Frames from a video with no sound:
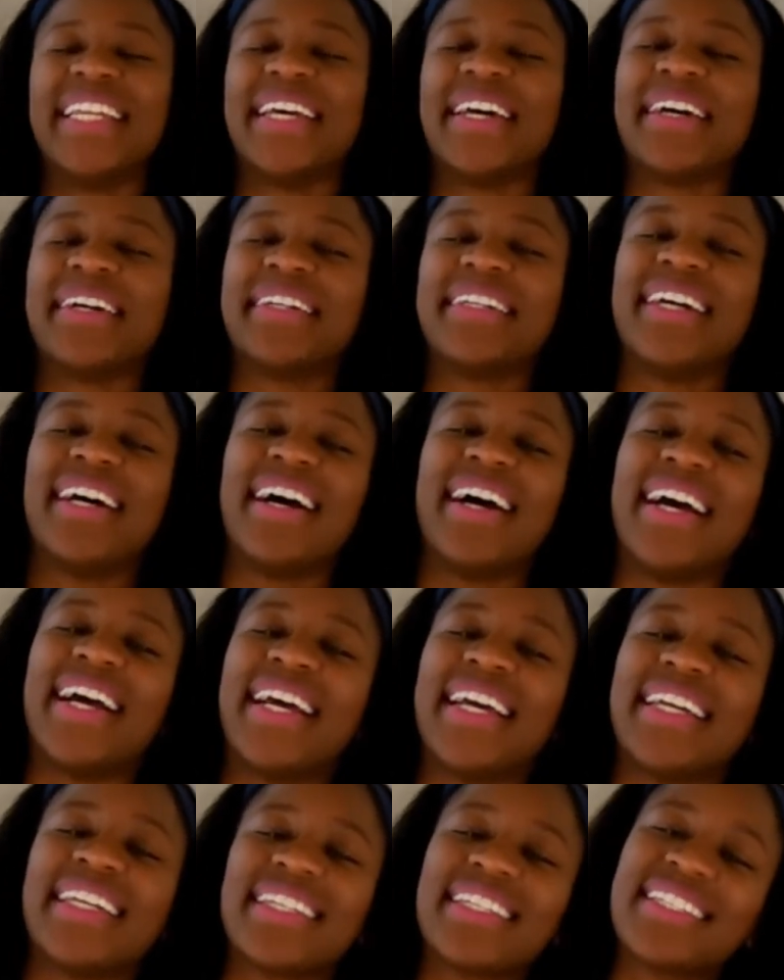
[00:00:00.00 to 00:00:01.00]
No, all
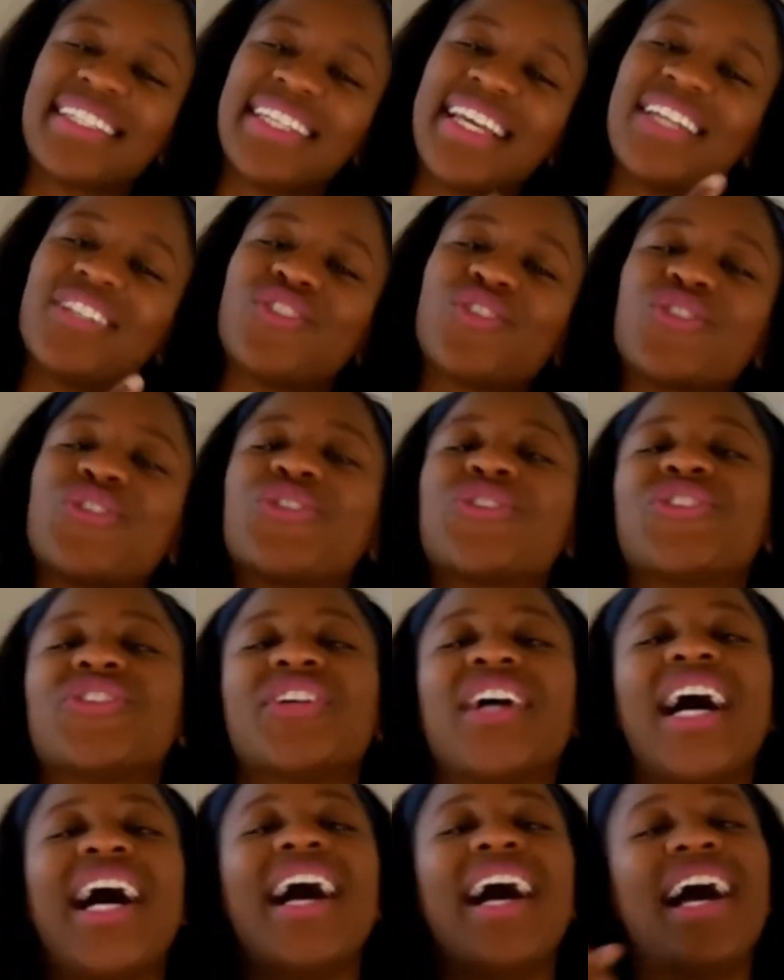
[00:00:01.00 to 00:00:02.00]
right, stay true.
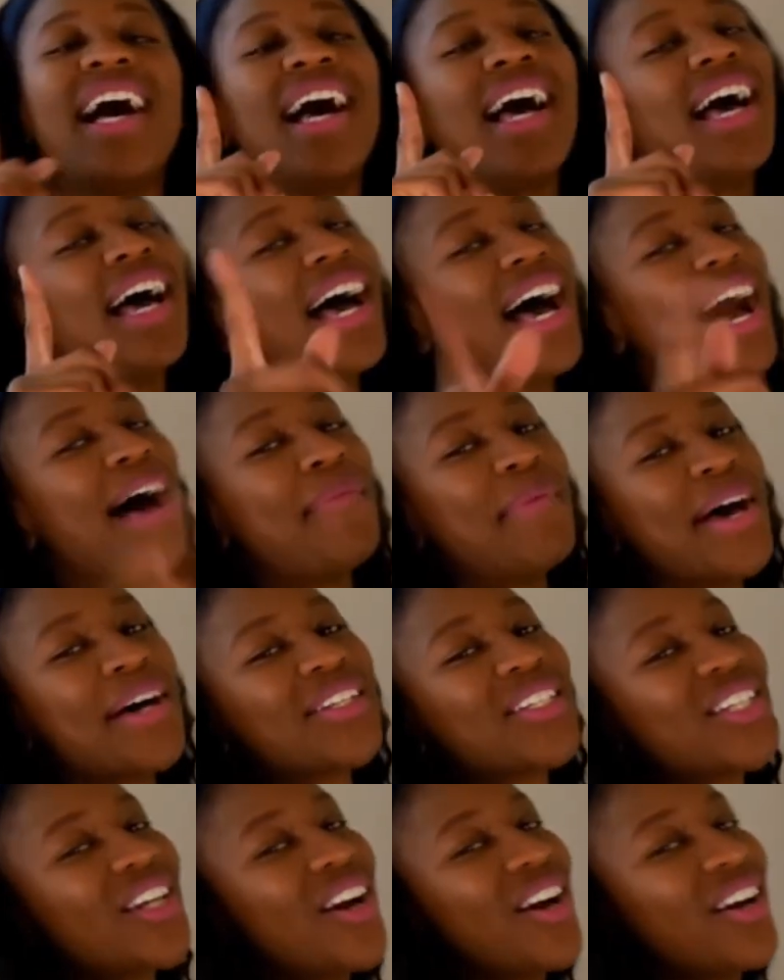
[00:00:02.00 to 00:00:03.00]
I'm
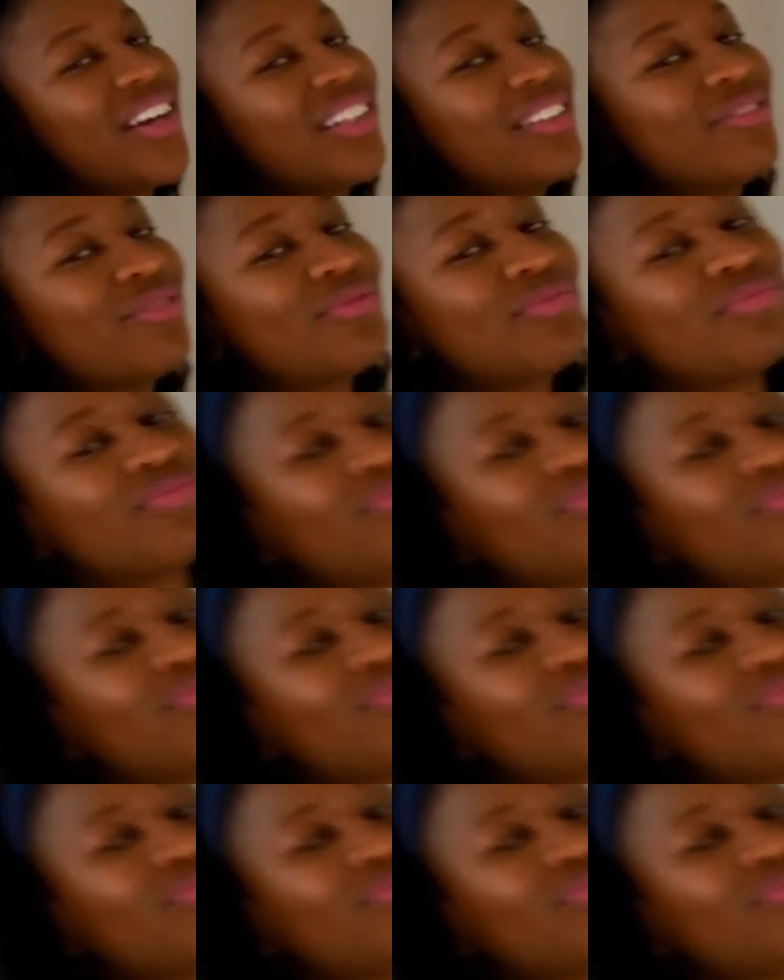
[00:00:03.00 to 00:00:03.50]
out, y'all.